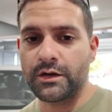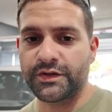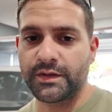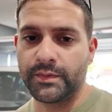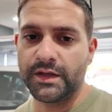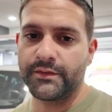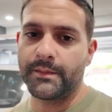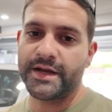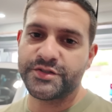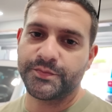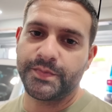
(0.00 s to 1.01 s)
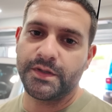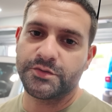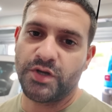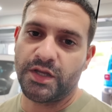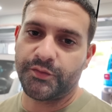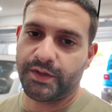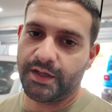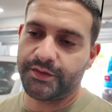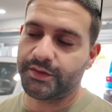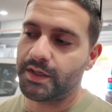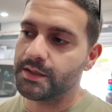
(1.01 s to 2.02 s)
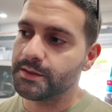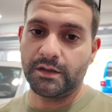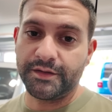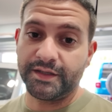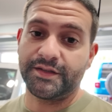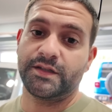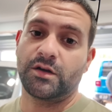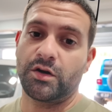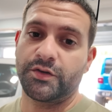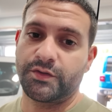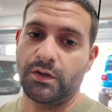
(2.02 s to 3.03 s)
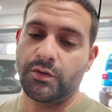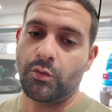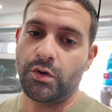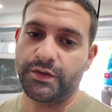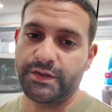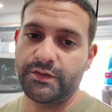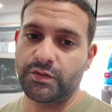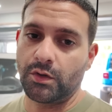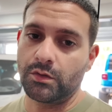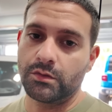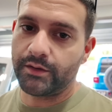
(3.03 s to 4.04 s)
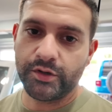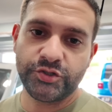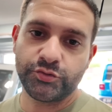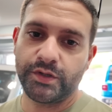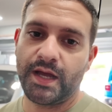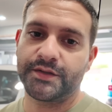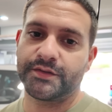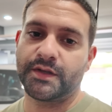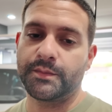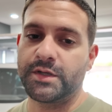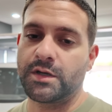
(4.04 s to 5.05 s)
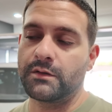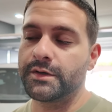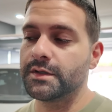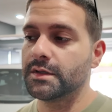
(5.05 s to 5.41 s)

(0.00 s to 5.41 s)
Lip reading: honestly believe it might just be the transfer case again. The good thing is that the car is still under warranty, so whatever issue it has is gonna be covered.